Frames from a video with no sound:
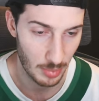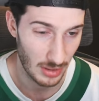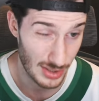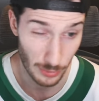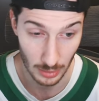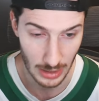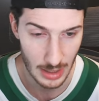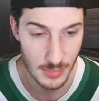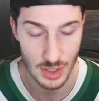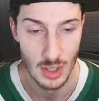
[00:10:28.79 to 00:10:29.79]
plays four
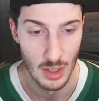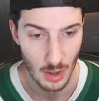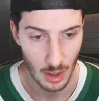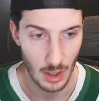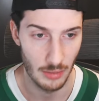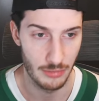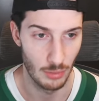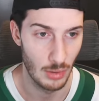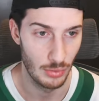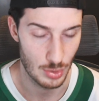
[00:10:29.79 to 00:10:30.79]
games uh,
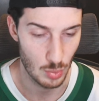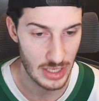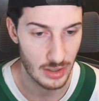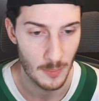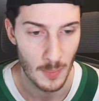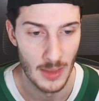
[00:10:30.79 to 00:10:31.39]
throughout this week.